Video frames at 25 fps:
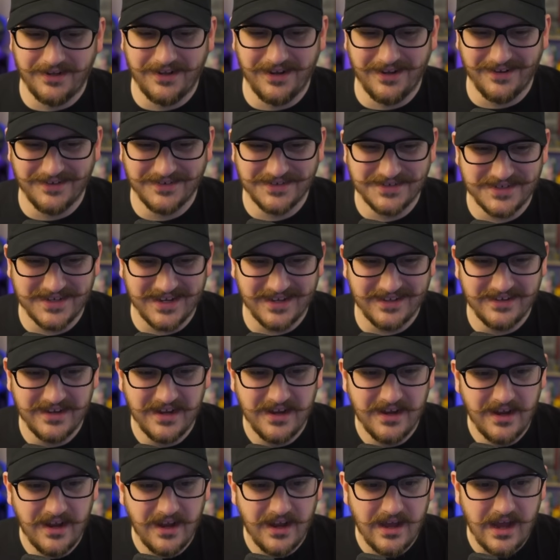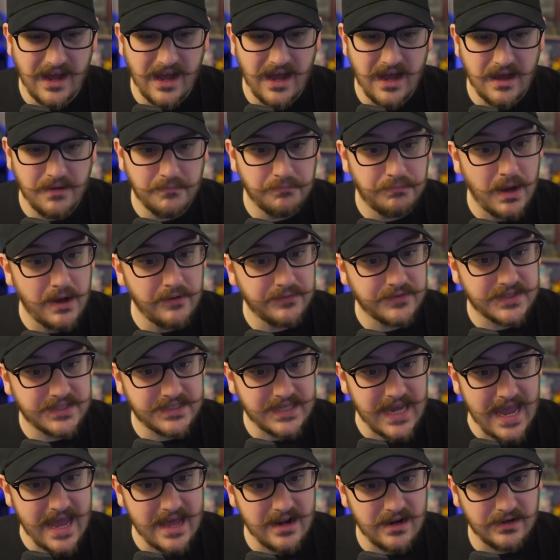I'm just kidding. Buffed
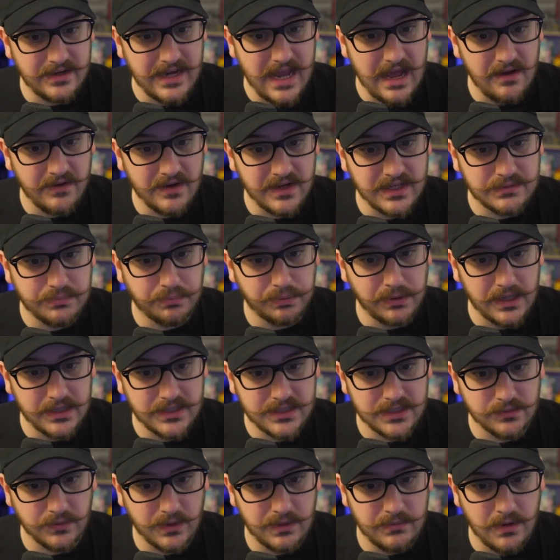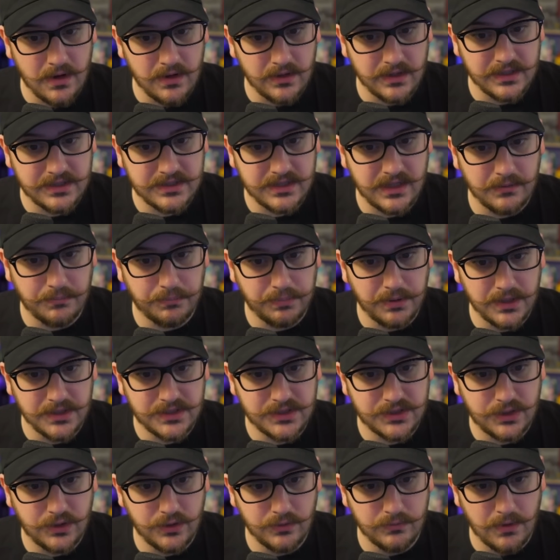Saturn now gives +3 mult instead of
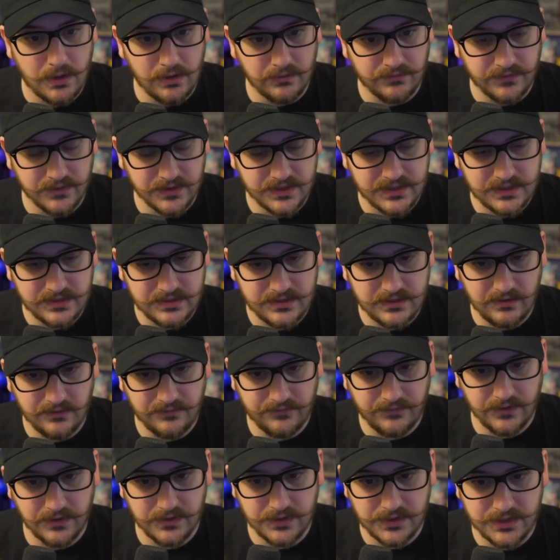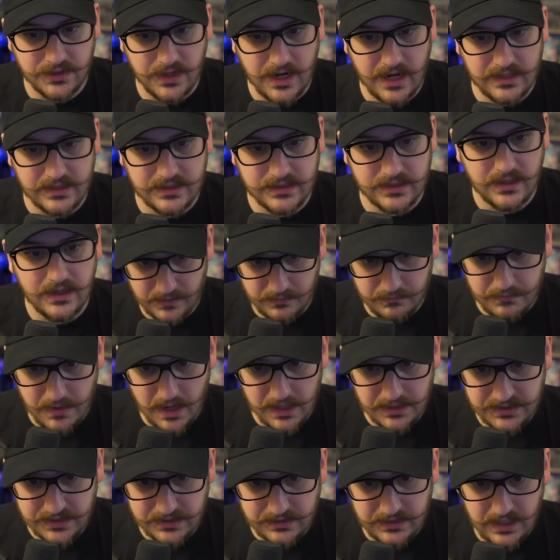+2 mult for straights.
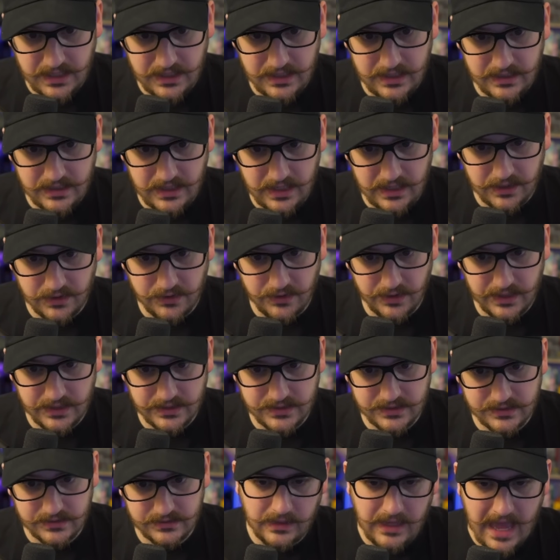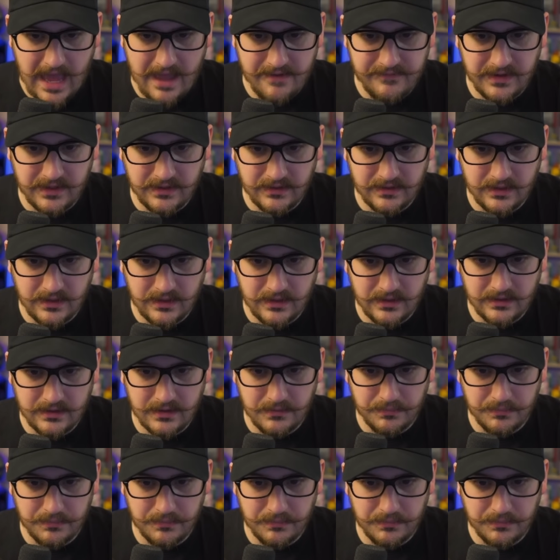Much needed increase. Having the